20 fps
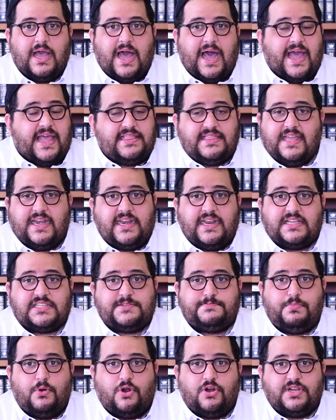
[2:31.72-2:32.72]
I didn't
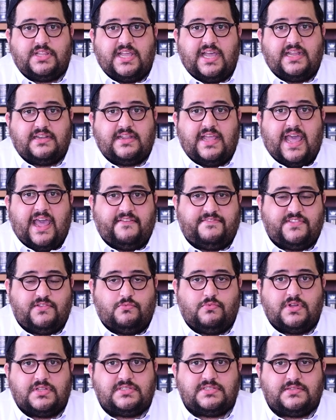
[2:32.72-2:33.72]
explore that
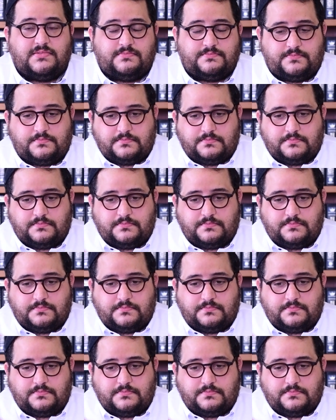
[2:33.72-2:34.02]
afterwards.